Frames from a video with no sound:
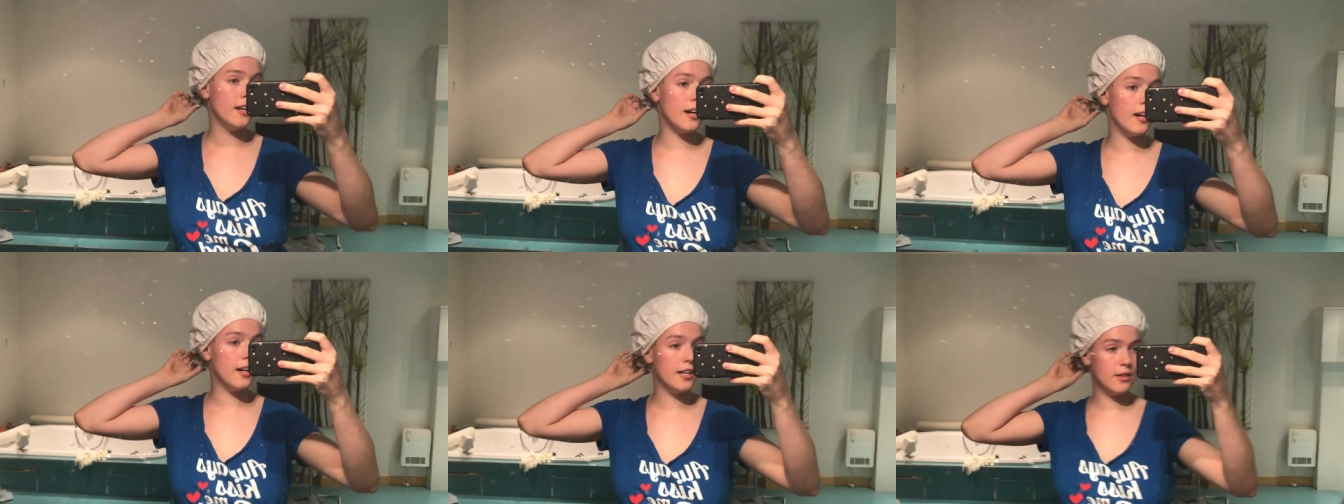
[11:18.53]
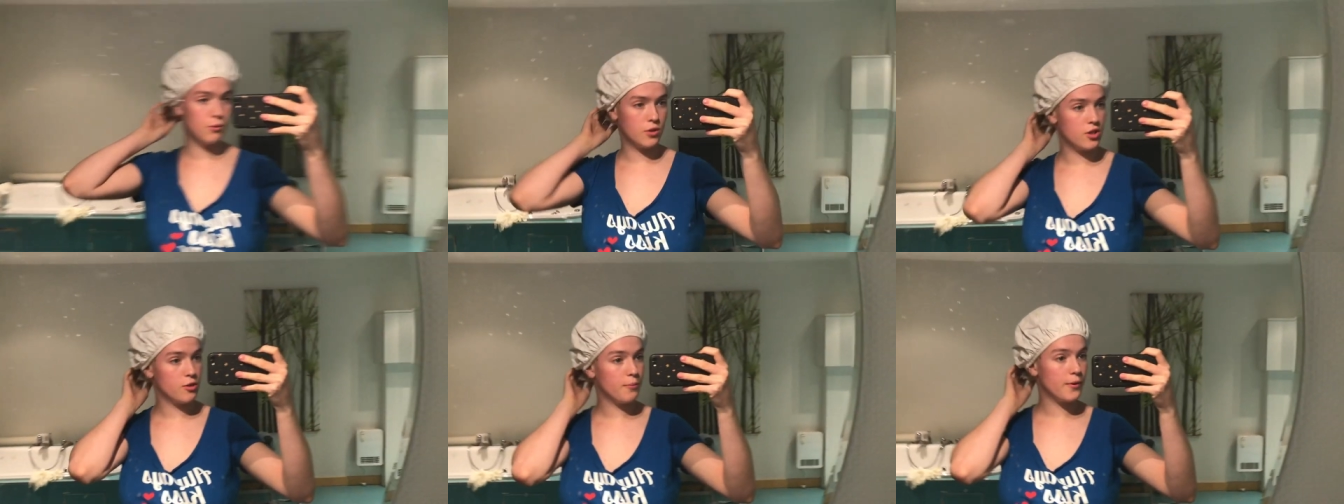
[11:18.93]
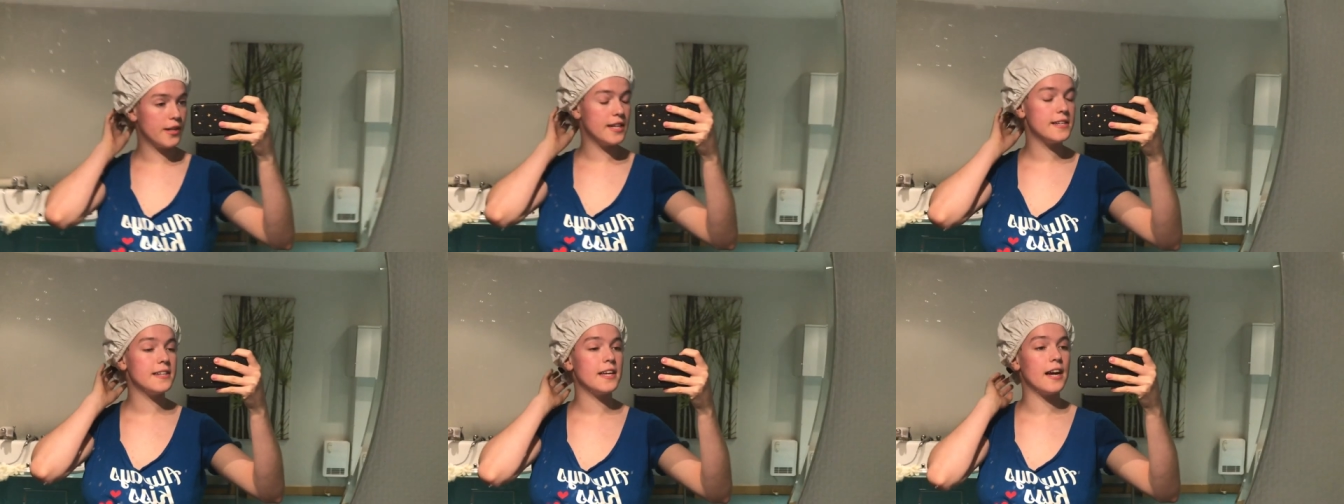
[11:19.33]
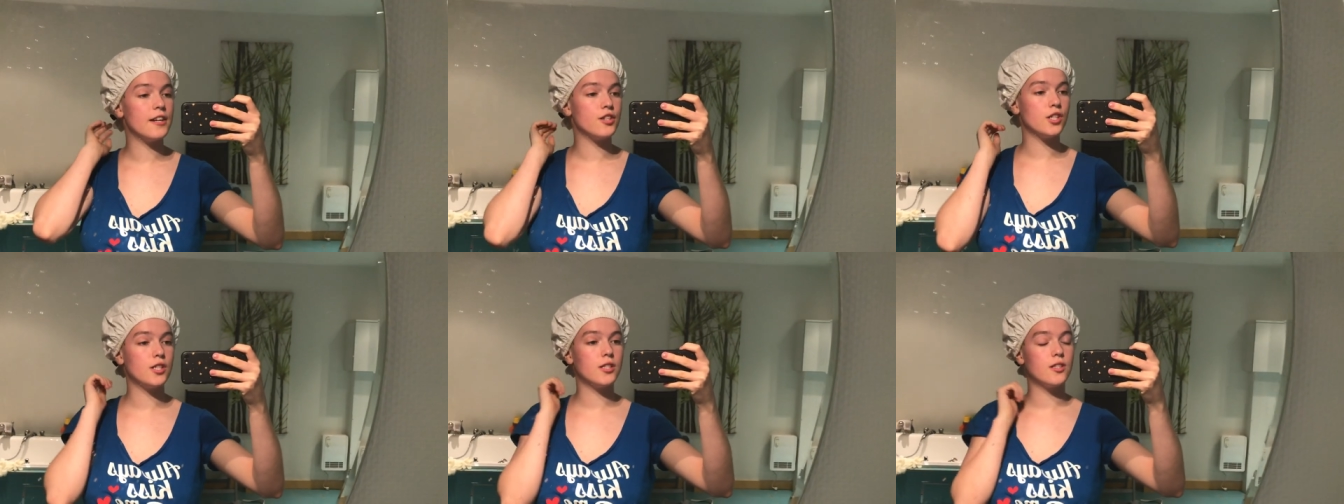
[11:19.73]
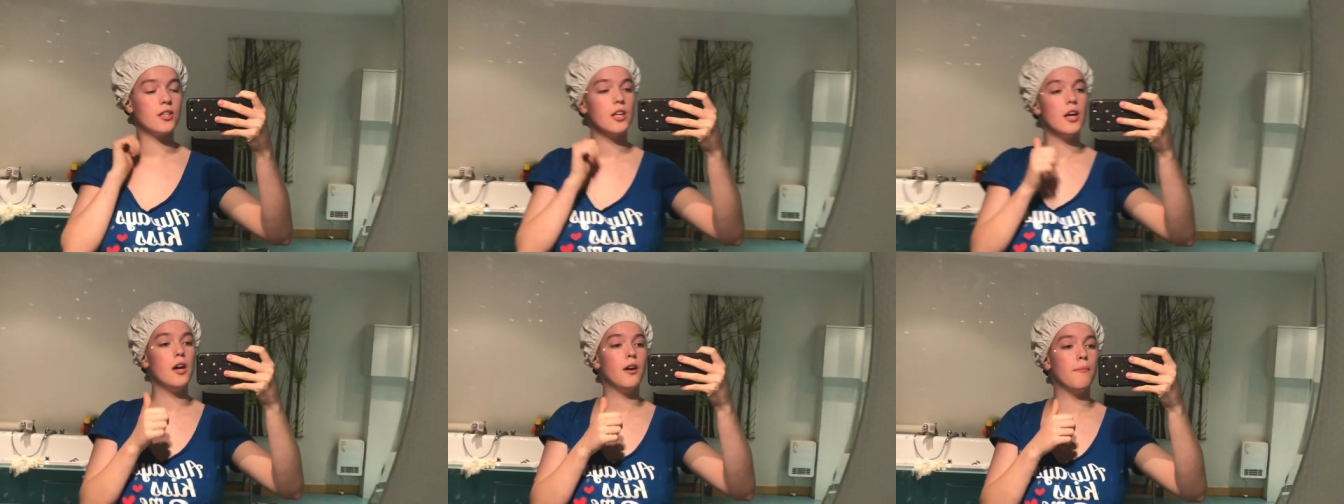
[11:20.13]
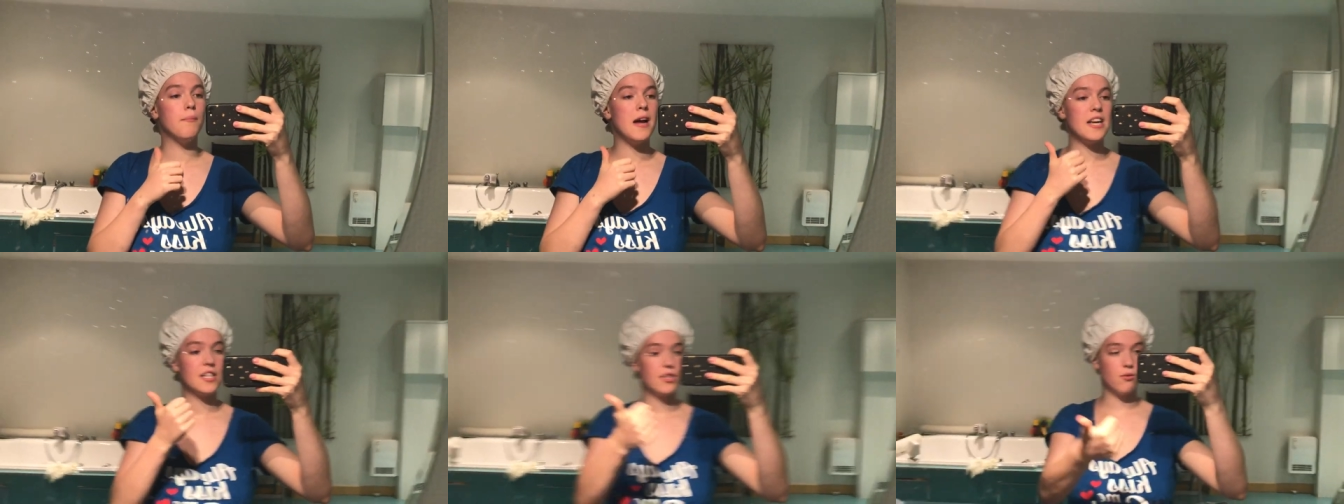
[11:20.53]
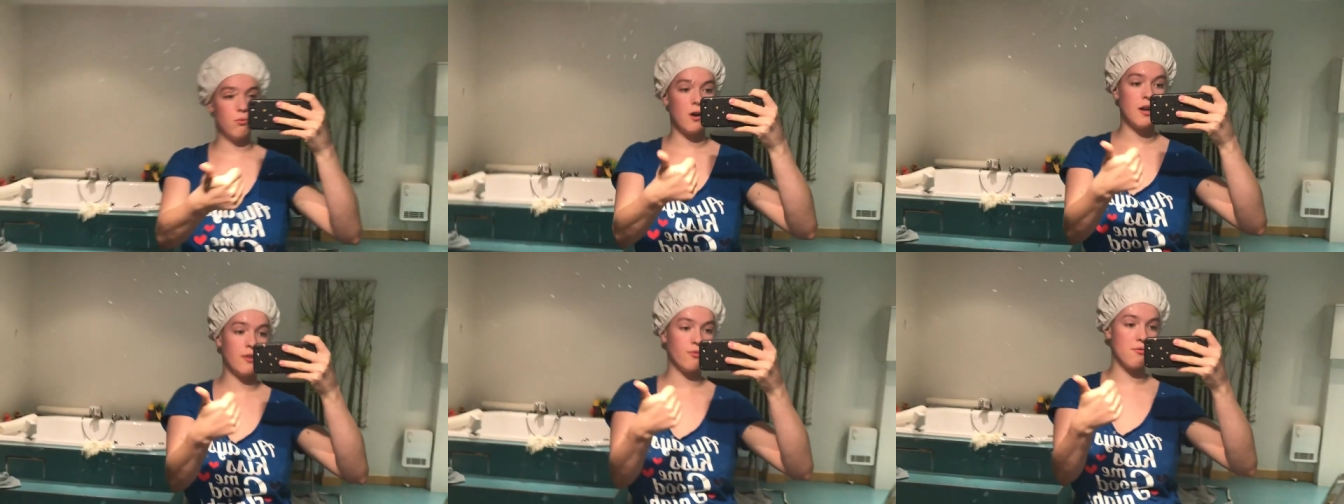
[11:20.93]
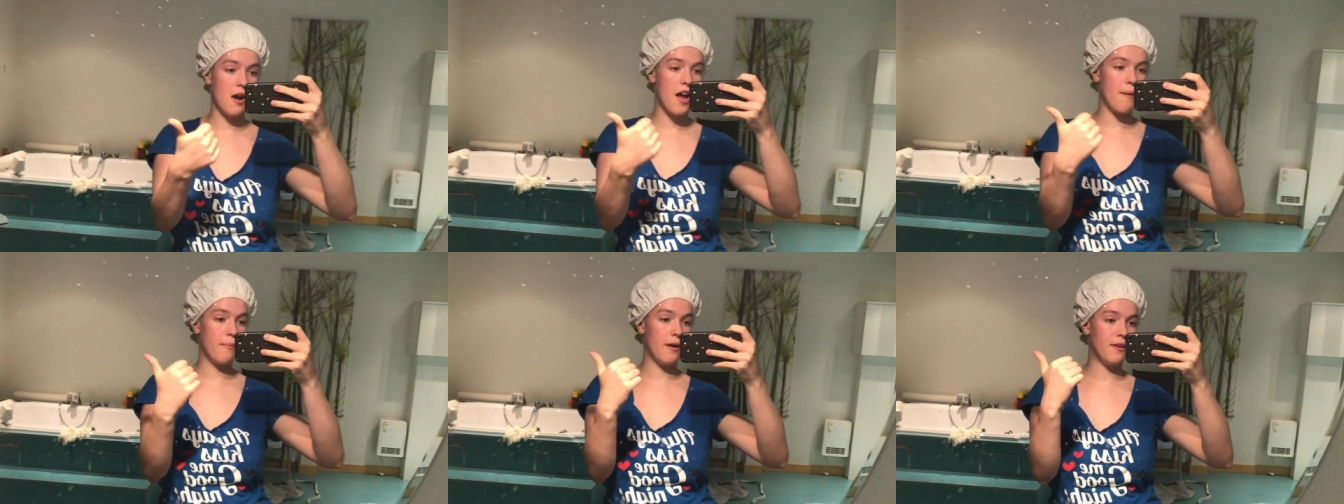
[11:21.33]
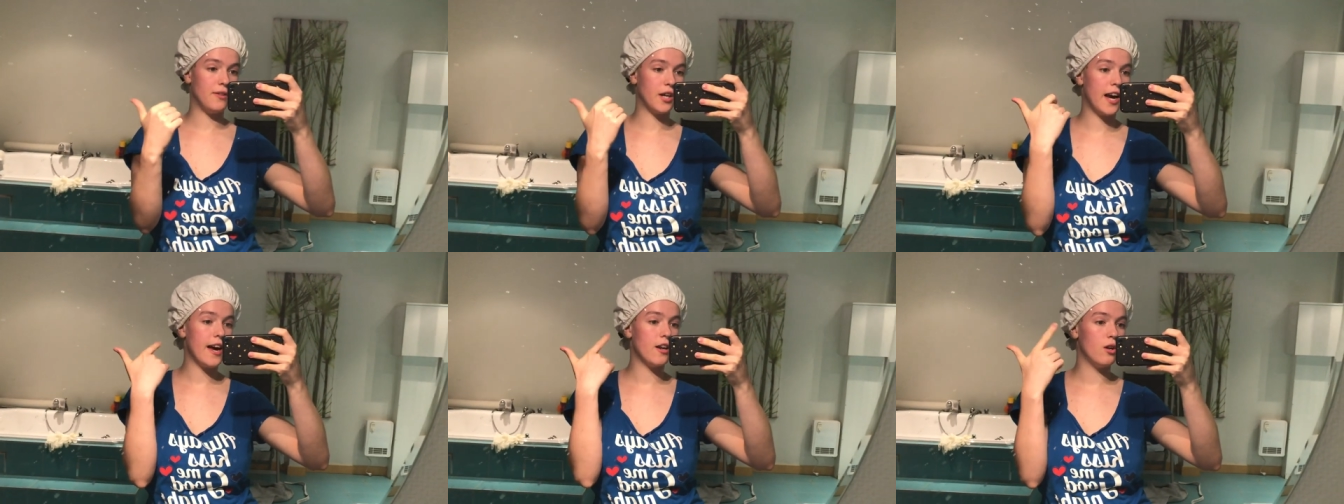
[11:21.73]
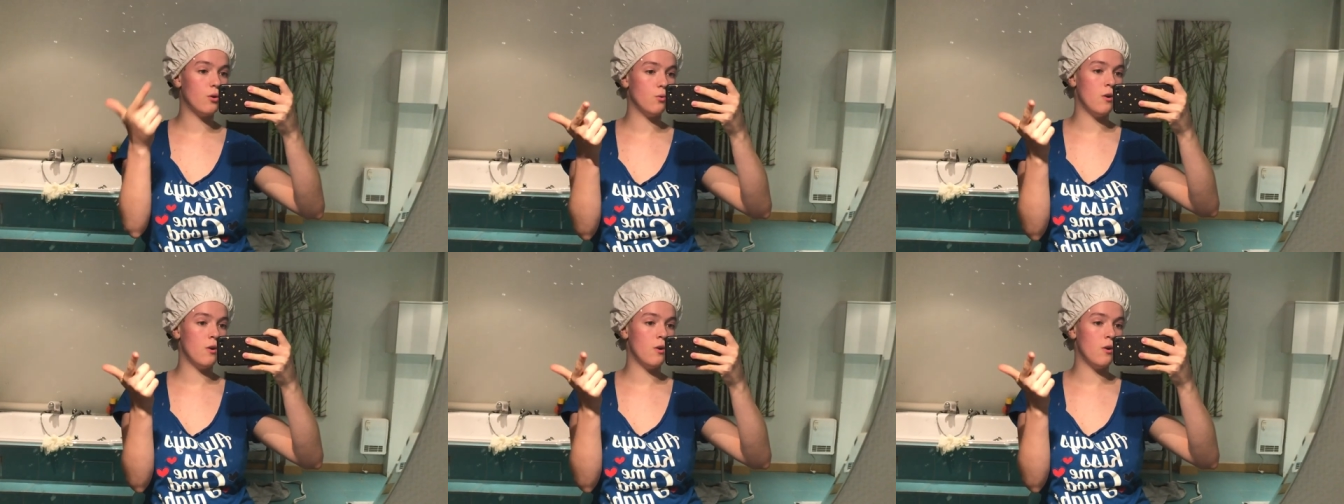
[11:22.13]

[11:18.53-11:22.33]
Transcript: Uh, it was super easy. I just mashed one ripe avocado,